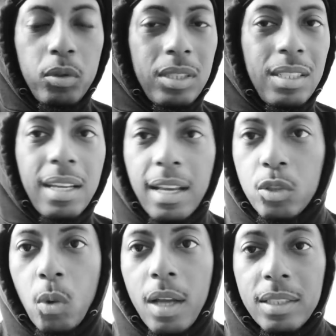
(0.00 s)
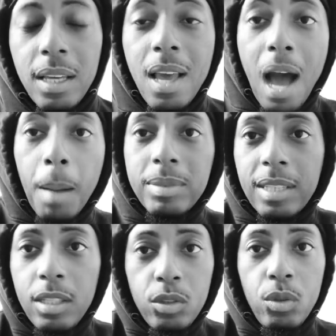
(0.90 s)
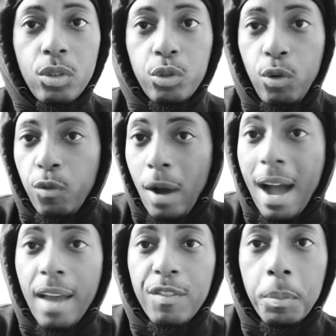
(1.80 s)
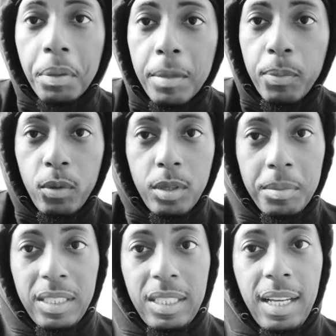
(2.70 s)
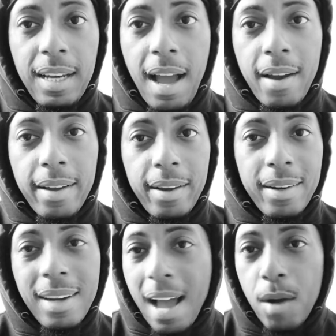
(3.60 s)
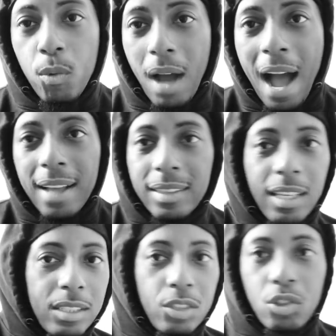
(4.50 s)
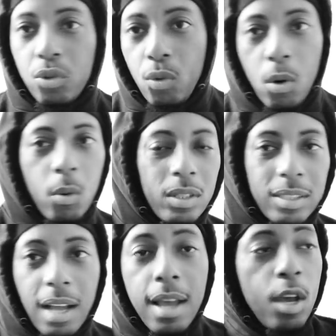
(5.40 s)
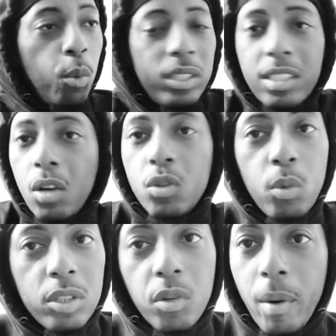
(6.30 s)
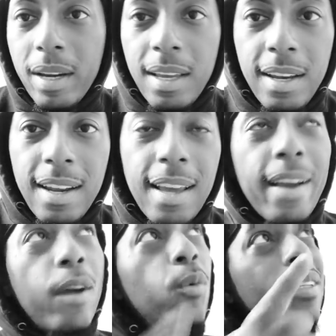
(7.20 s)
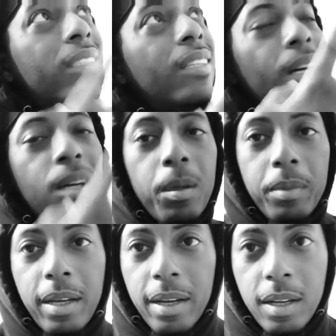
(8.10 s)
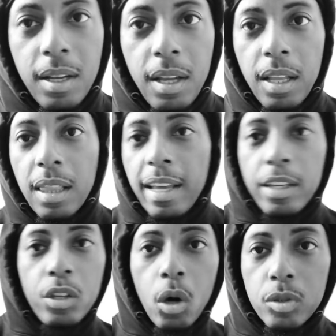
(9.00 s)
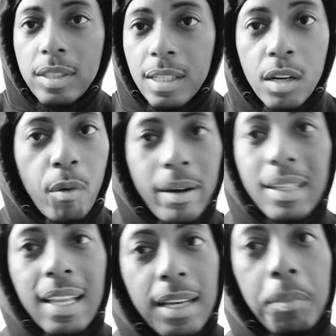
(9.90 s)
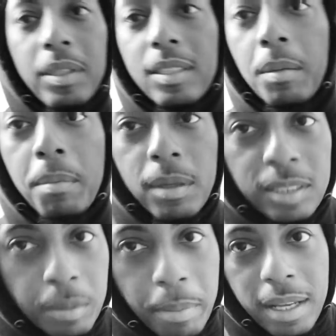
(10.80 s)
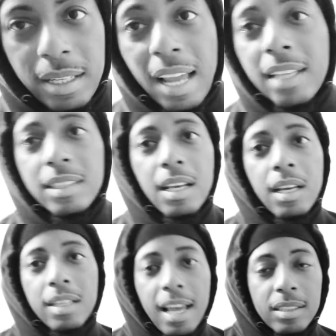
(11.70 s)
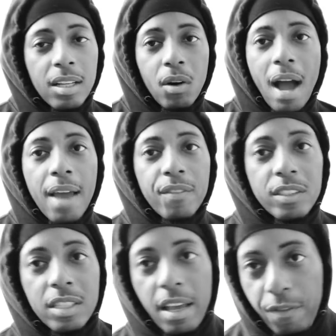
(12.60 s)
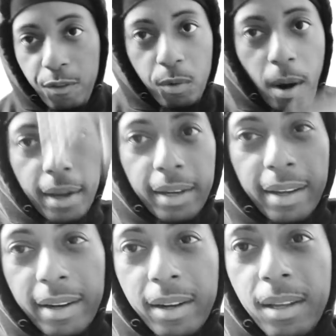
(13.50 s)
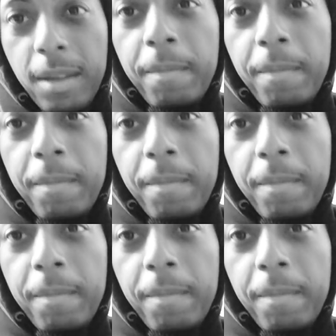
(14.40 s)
Boosie did X, Y, and Z. I'm telling you the truth what Ivy people and them is saying out here, not what I think is true or what's not. We telling you what's already in the air and what's stuck up there. Lil Yoshi done already let it be some uh, cemented. That's that's little Ivy's nephew right there.